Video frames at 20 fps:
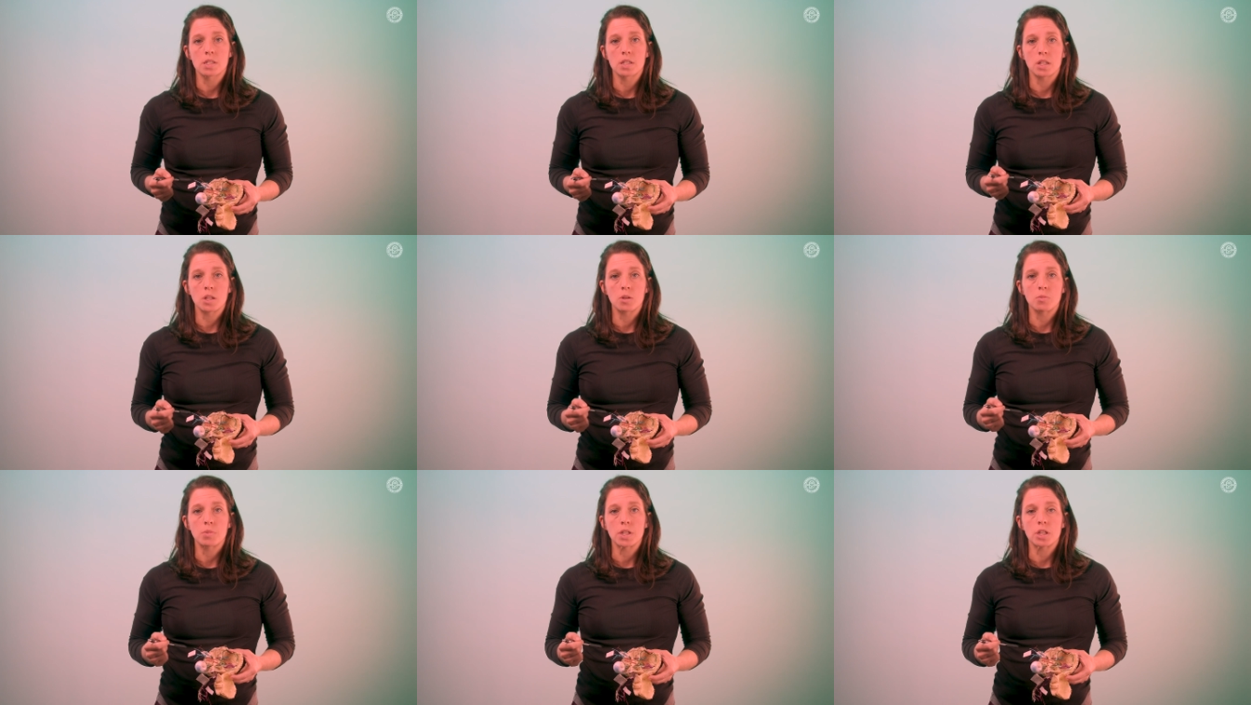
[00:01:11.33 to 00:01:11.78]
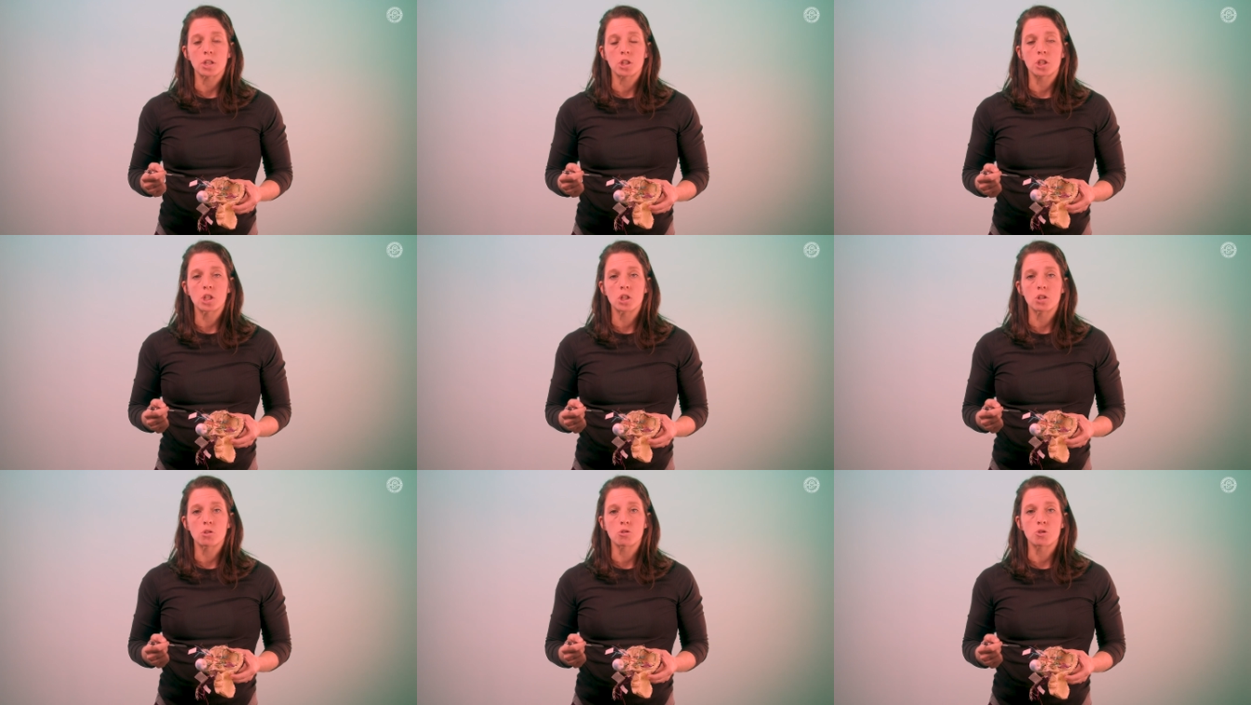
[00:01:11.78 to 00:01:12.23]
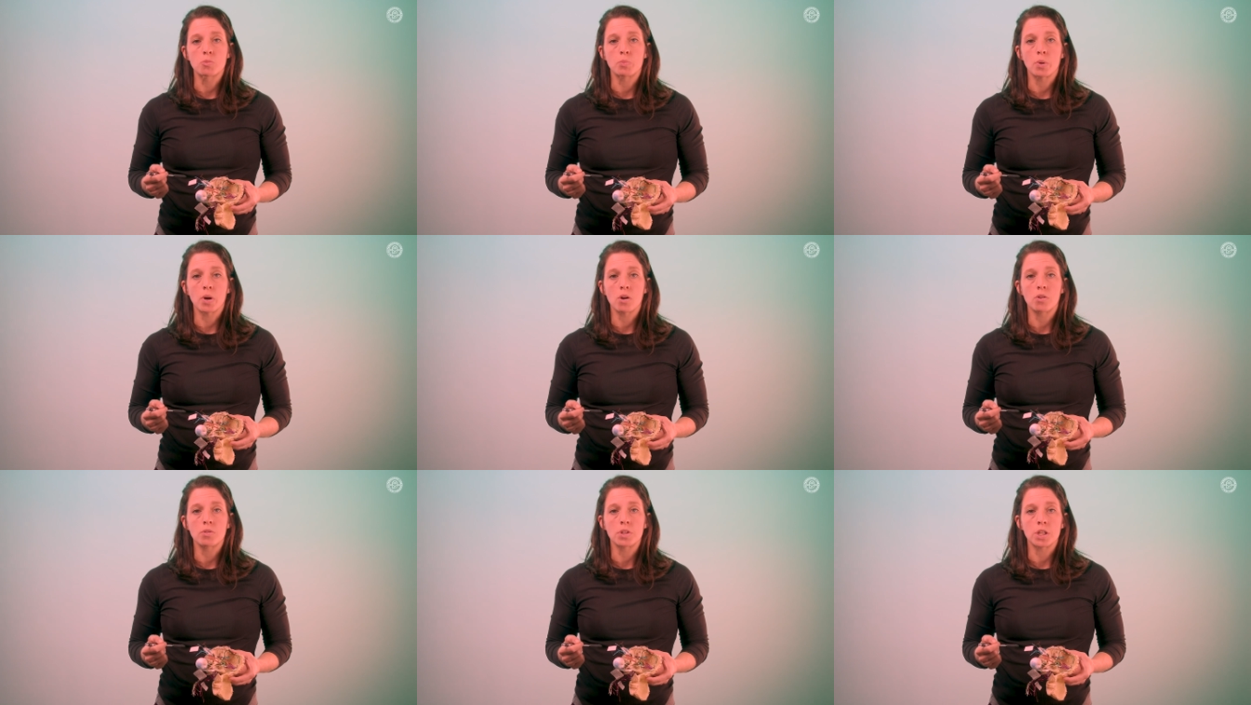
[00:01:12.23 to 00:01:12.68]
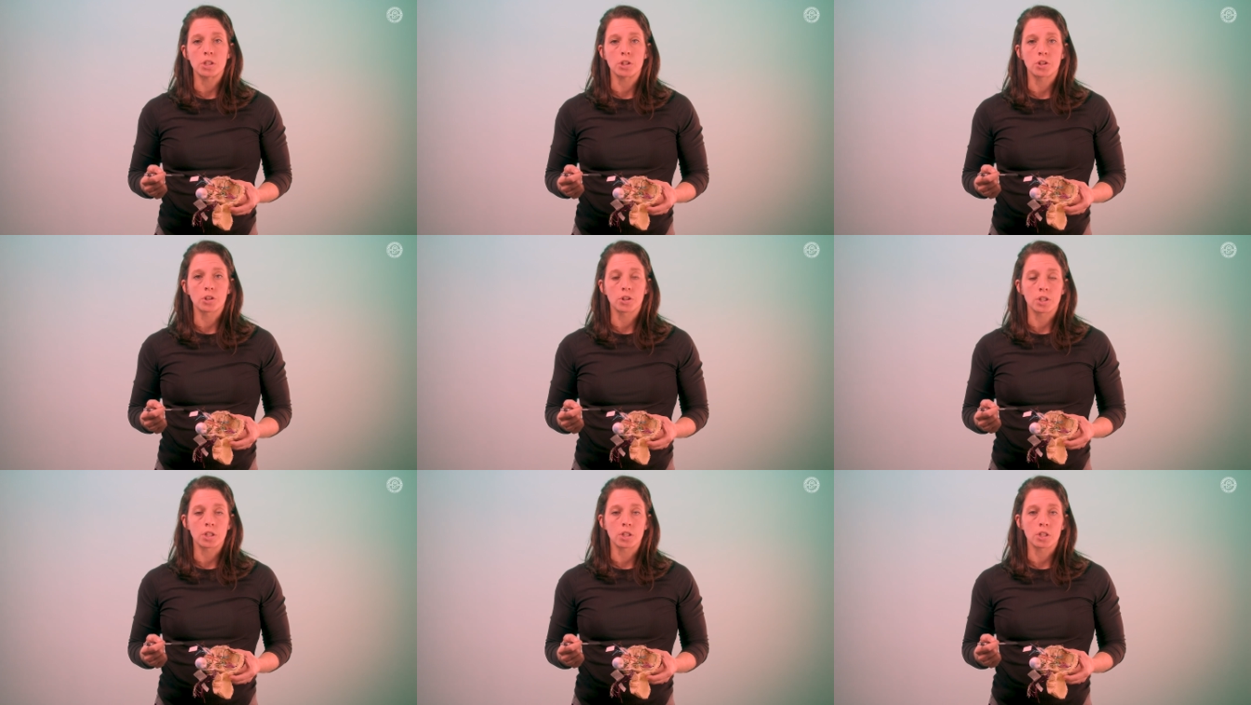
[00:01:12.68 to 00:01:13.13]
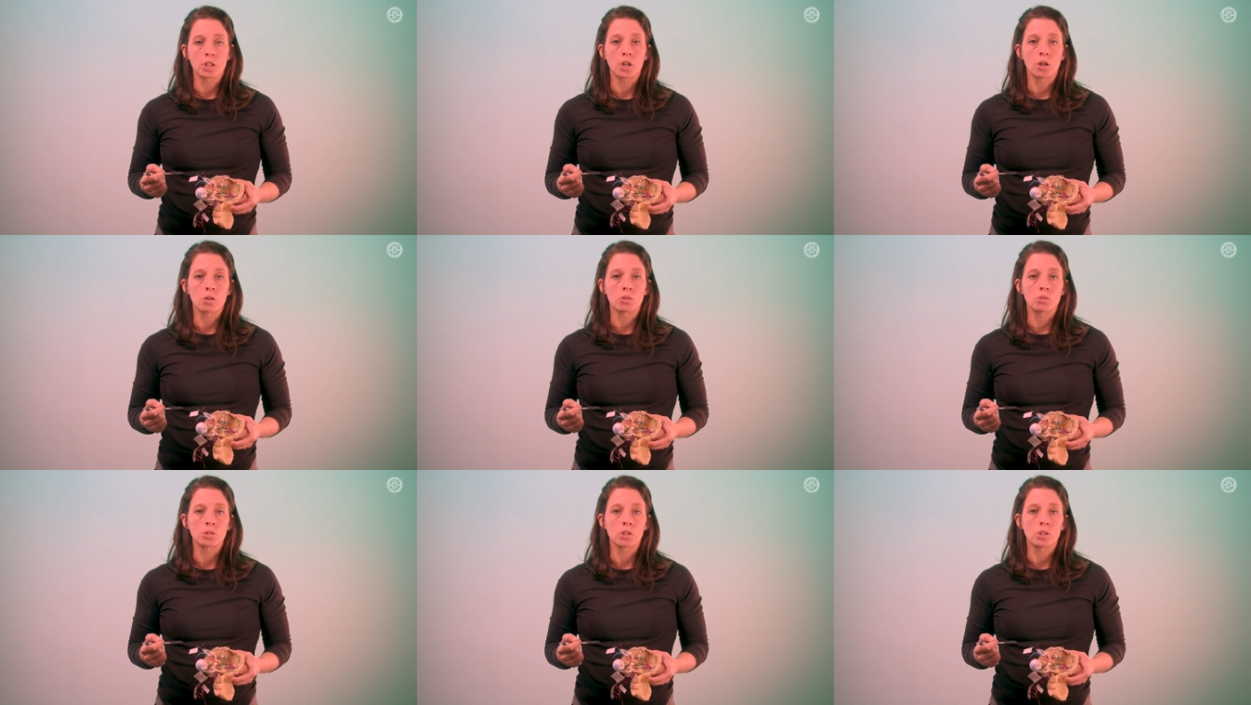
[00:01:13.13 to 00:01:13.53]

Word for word: gonna be a huge bone that you're gonna go